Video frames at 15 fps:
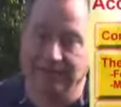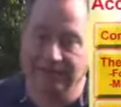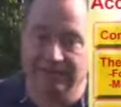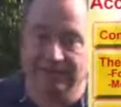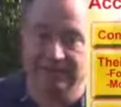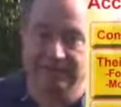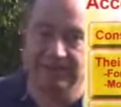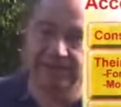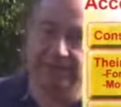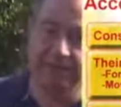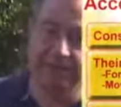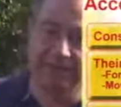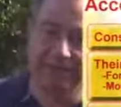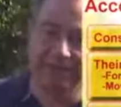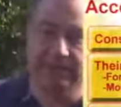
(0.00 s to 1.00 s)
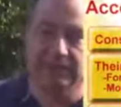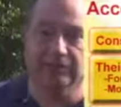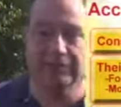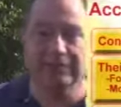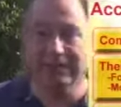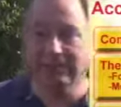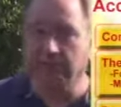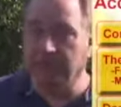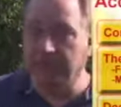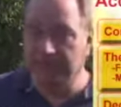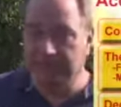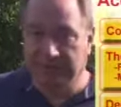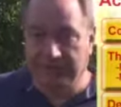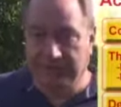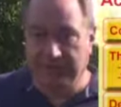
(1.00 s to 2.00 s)
the decision makers, and
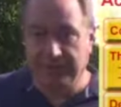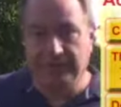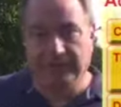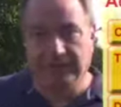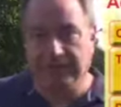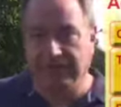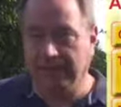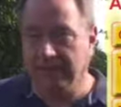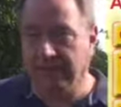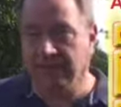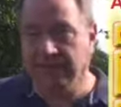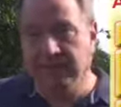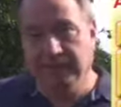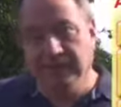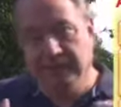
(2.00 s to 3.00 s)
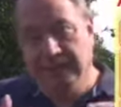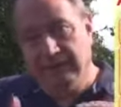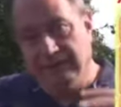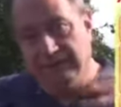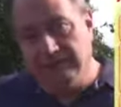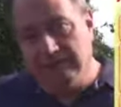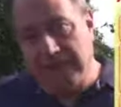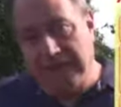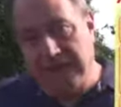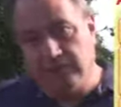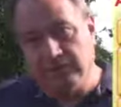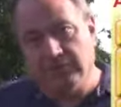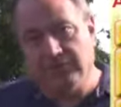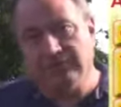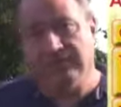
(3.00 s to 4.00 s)
this is a
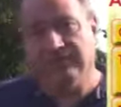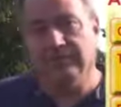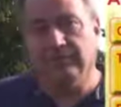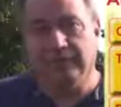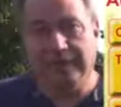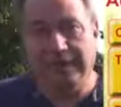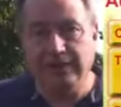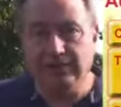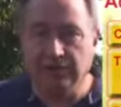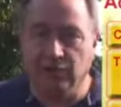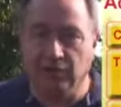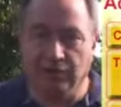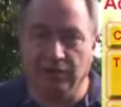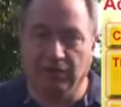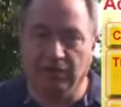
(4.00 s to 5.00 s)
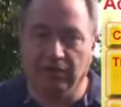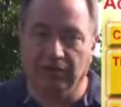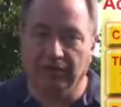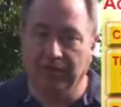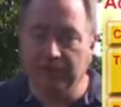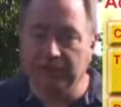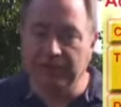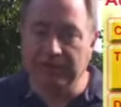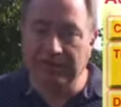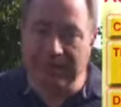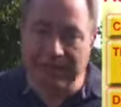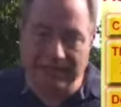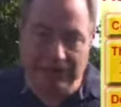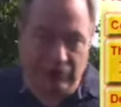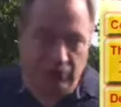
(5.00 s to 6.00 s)
mound of information we are
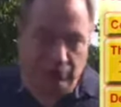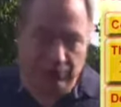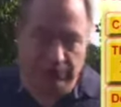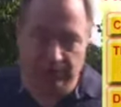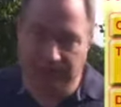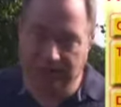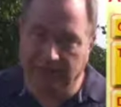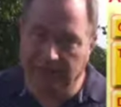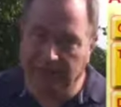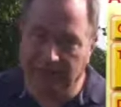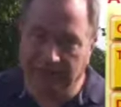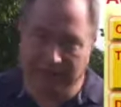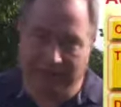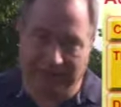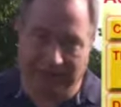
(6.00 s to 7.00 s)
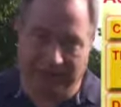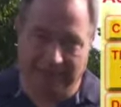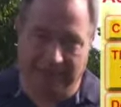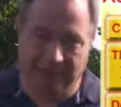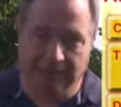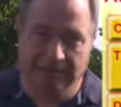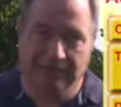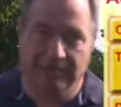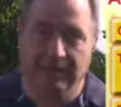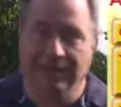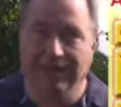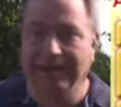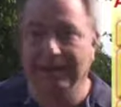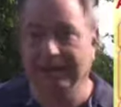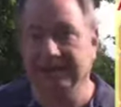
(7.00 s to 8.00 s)
continuously updating
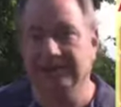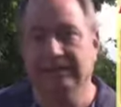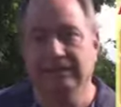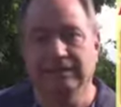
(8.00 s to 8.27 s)
as